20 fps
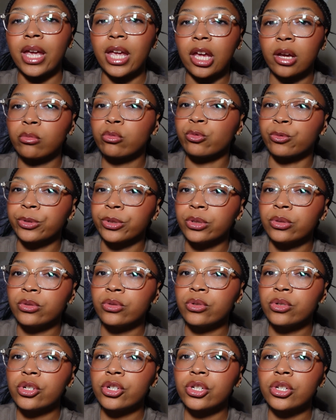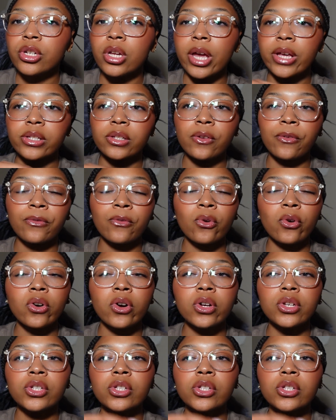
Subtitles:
am rouge at Sephora.